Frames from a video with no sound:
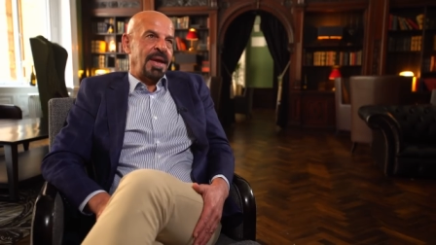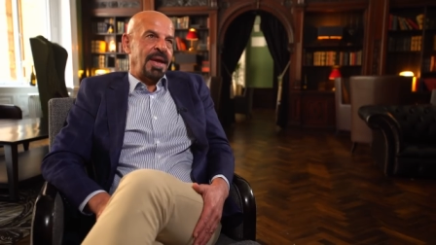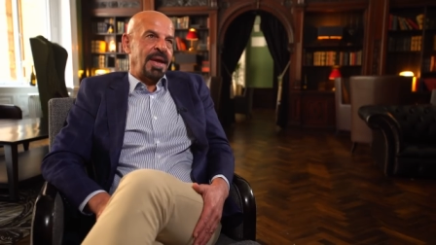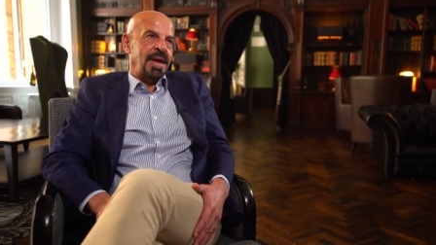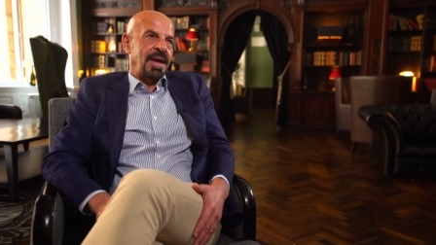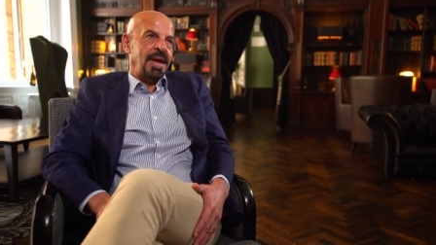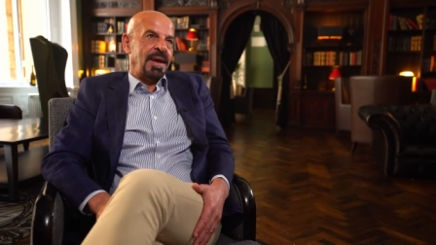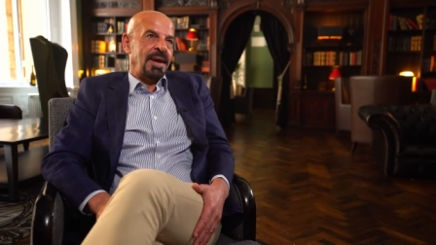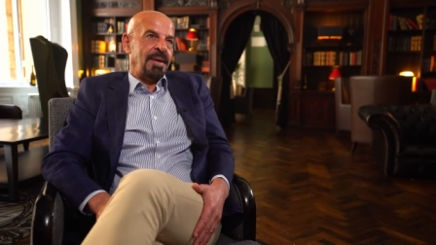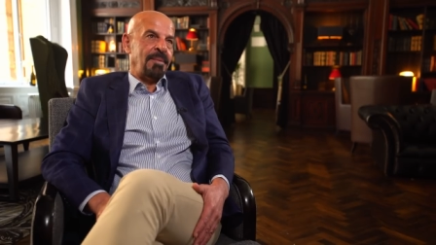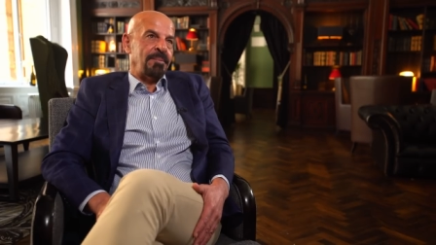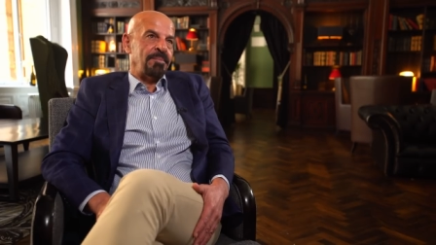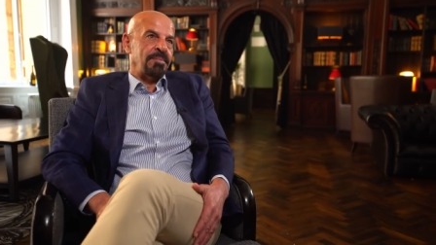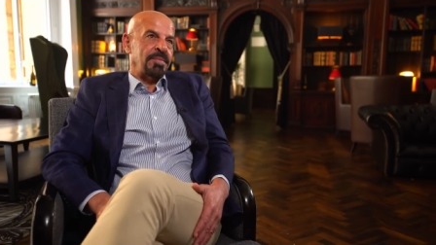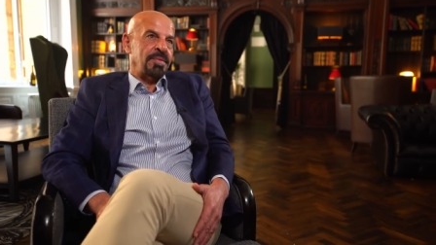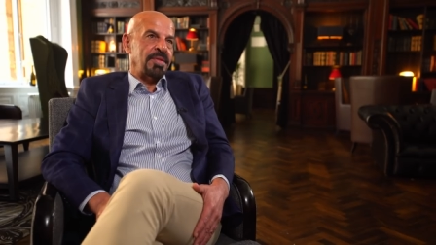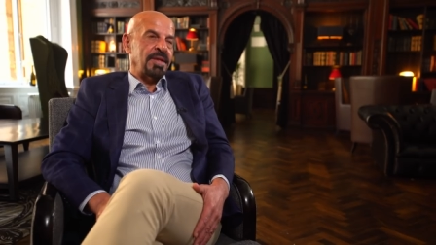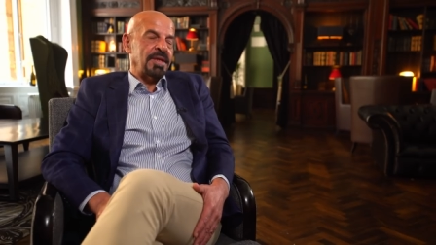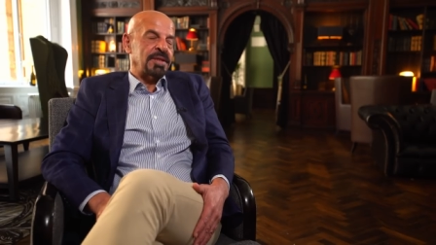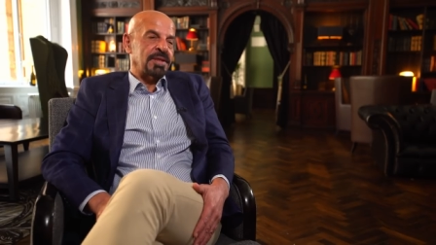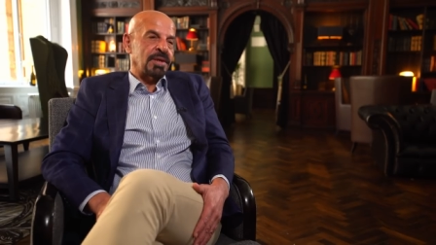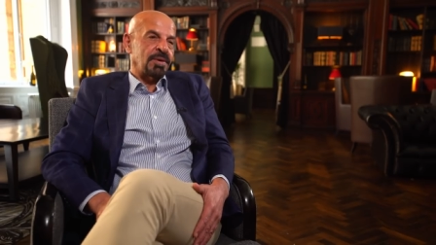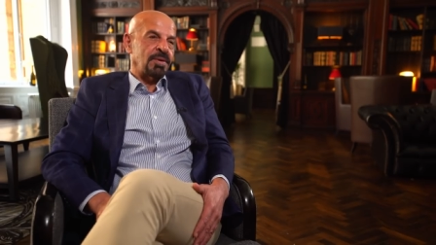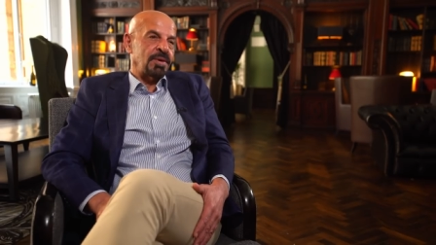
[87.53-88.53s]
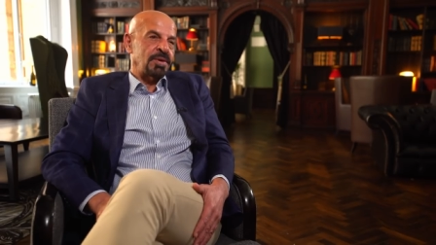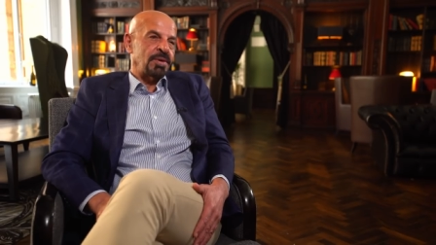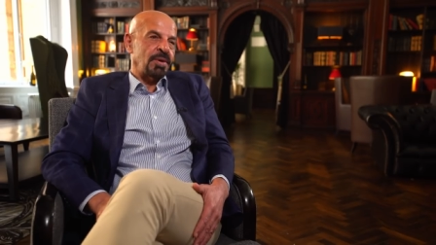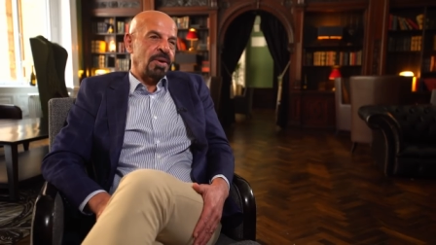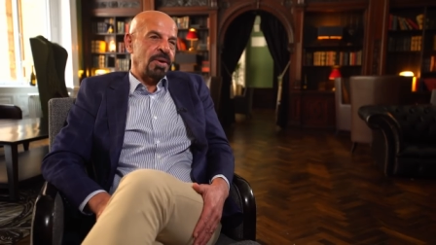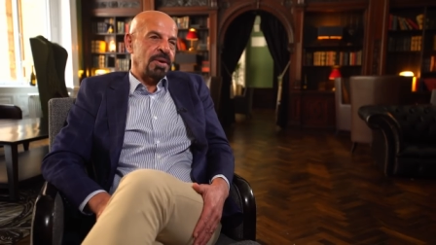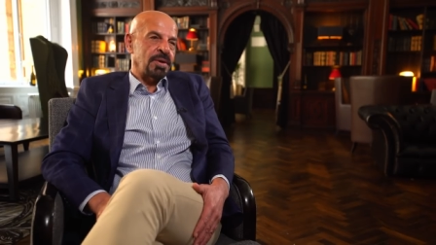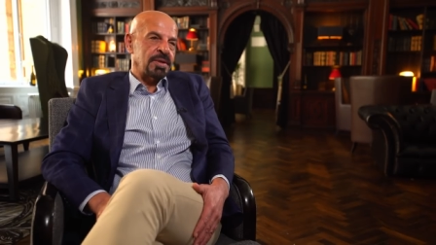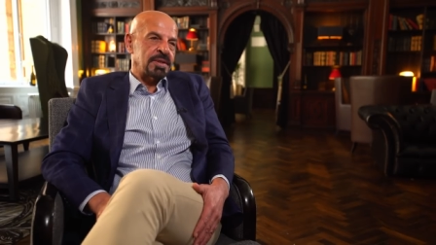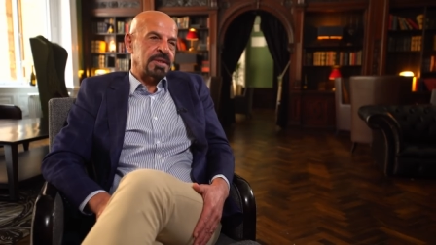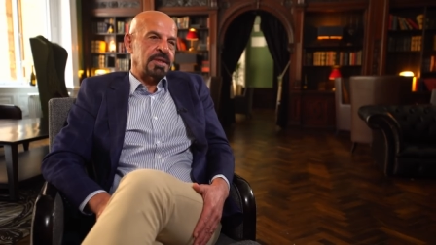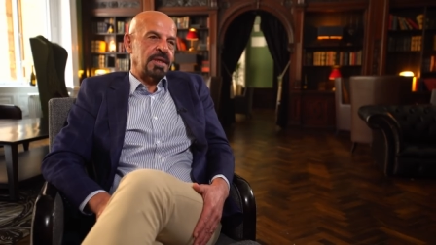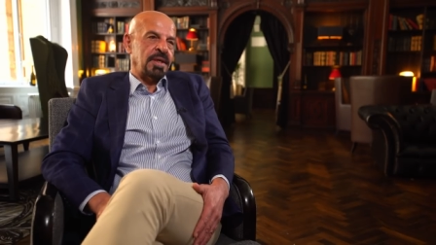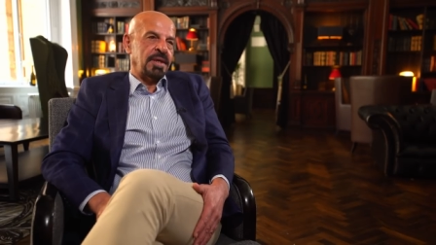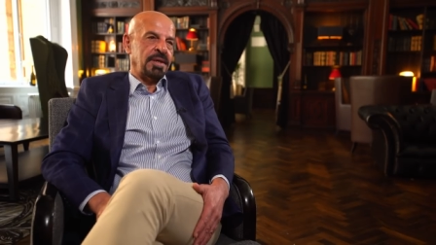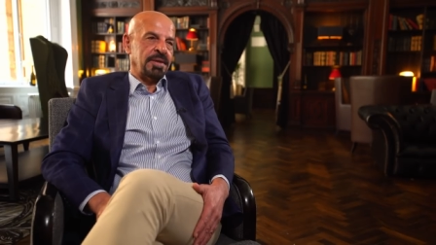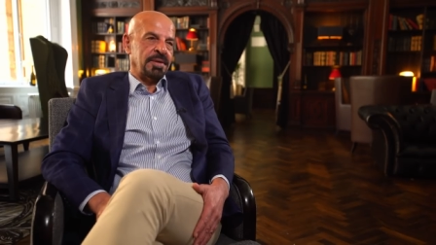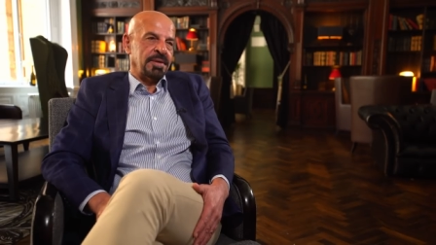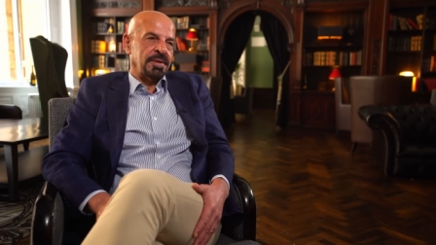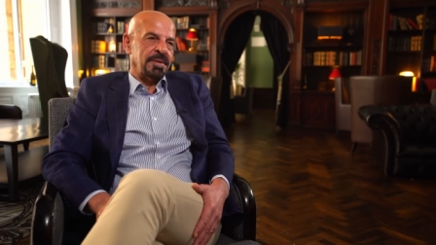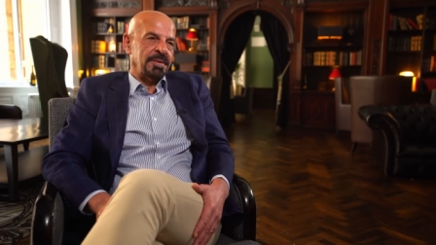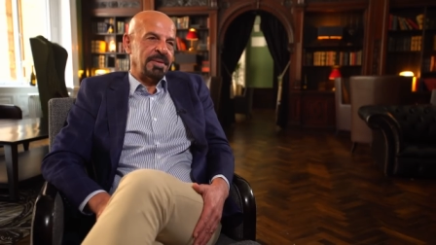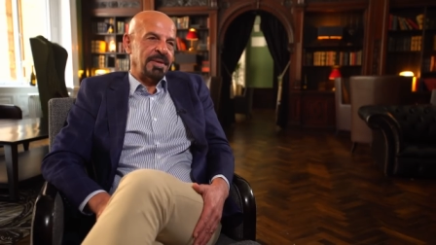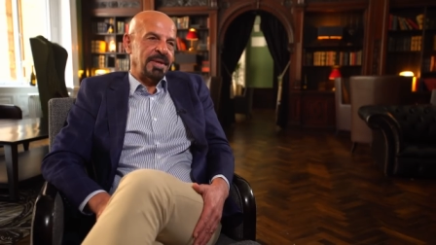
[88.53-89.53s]
um, there's a good horse
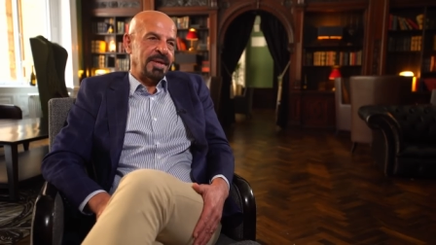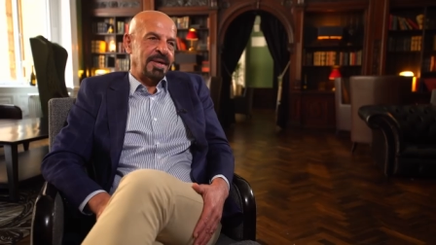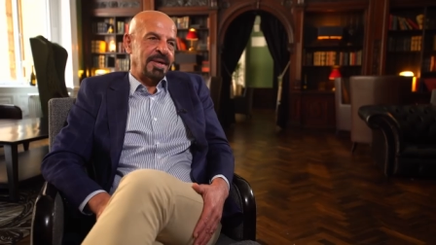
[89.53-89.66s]
here,